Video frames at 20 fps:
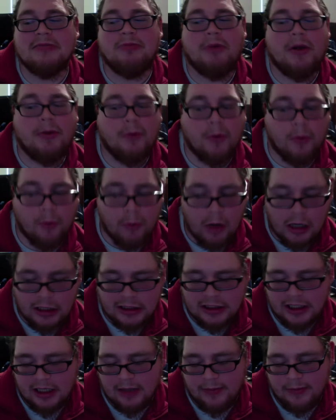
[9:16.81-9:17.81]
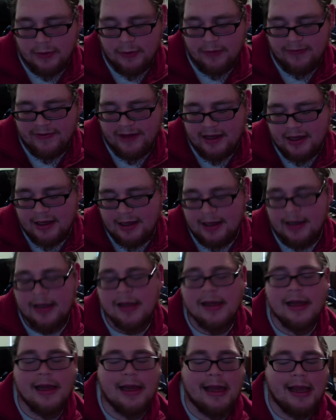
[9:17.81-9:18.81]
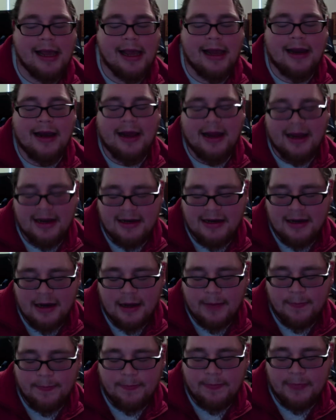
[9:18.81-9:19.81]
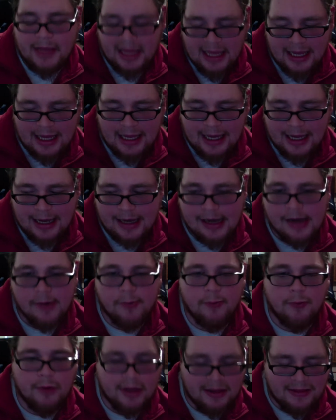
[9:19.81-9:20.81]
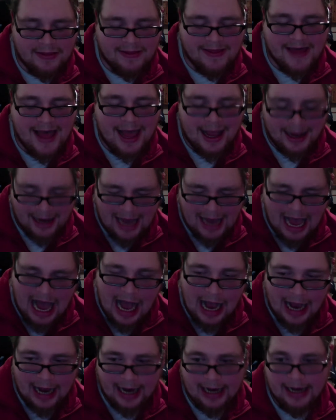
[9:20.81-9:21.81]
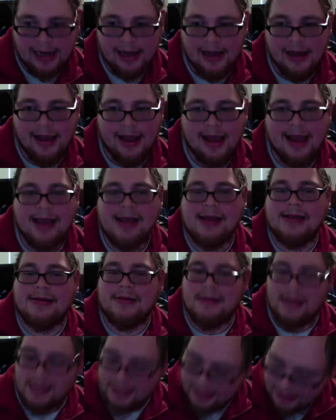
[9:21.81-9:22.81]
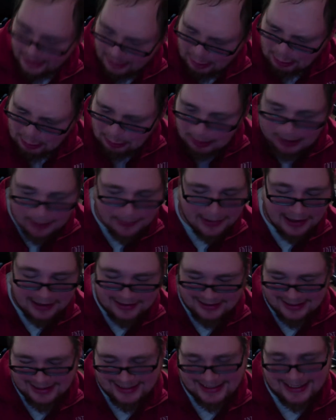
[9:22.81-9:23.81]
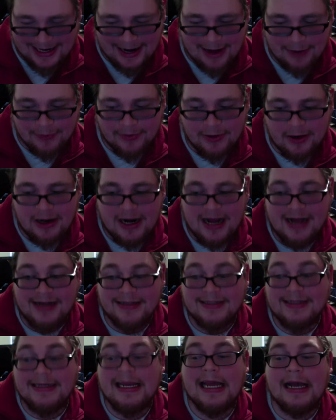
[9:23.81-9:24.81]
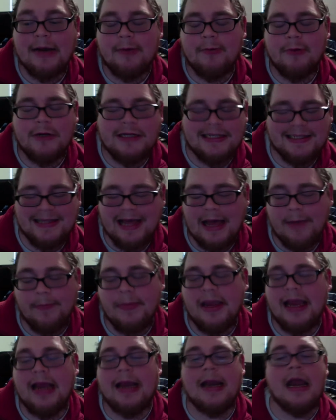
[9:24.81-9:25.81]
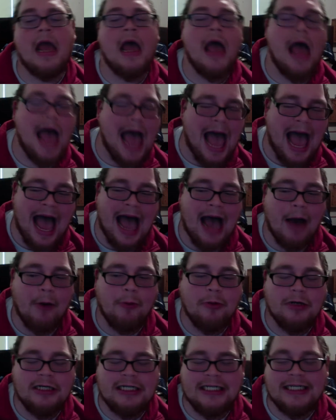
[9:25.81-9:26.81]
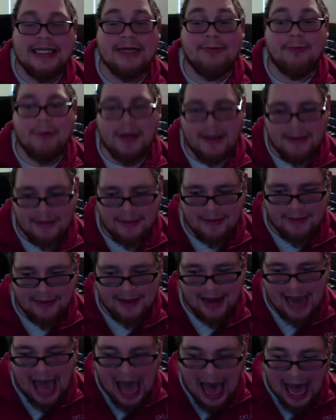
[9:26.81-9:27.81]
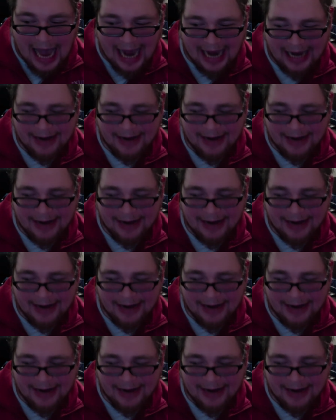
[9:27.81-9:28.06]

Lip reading: We were watching a movie and I ended up being with that guy. And like you were about to sit out there and ask Nick, what does that mean? How was she with the guy?